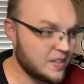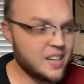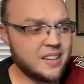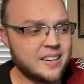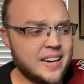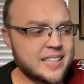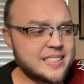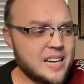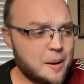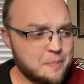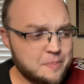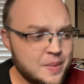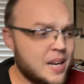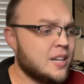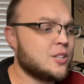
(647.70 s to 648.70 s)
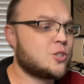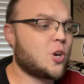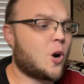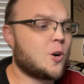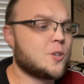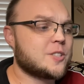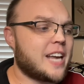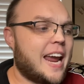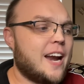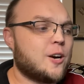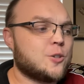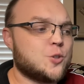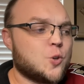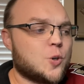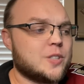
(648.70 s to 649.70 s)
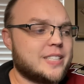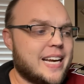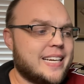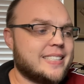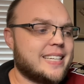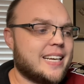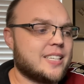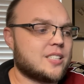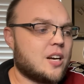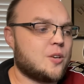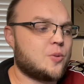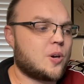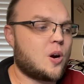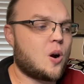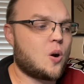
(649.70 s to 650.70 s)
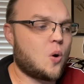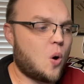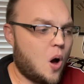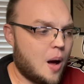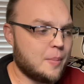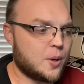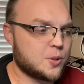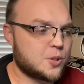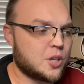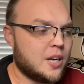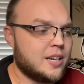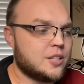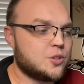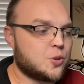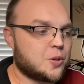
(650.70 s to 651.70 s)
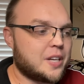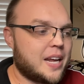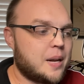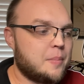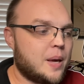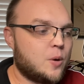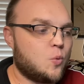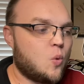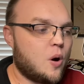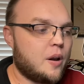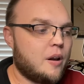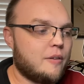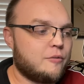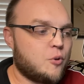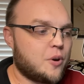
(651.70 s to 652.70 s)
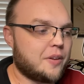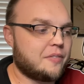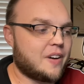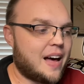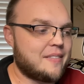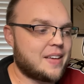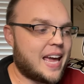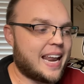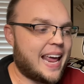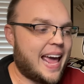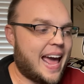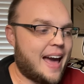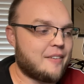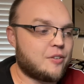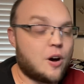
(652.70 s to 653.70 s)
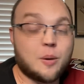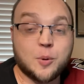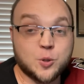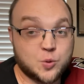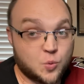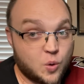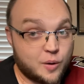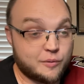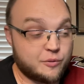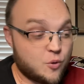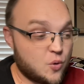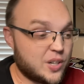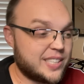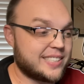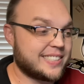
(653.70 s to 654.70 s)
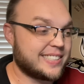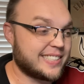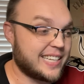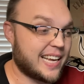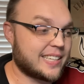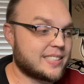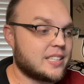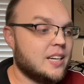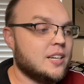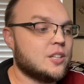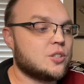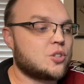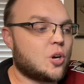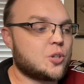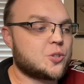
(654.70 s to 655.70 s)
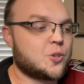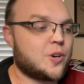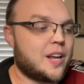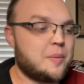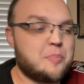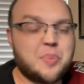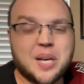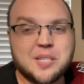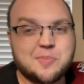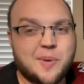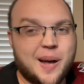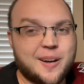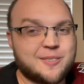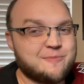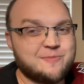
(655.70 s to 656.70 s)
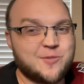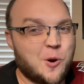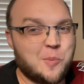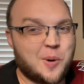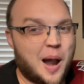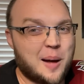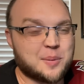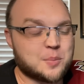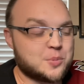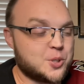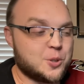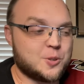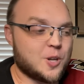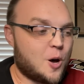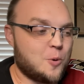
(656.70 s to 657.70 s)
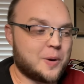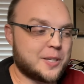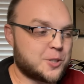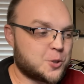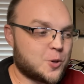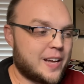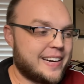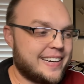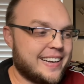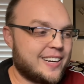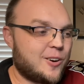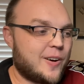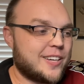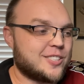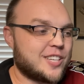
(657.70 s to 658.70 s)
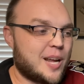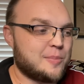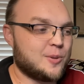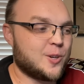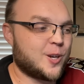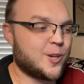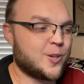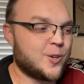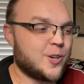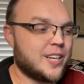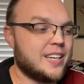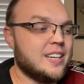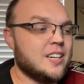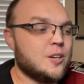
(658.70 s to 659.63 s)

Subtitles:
Next up, Charles Air Jourdain takes on Ricardo Ramos. Jourdain made 145.5, Ramos 146. Charles Jourdain, big smile, no problem. Dude's always shredded, in great shape, looking good.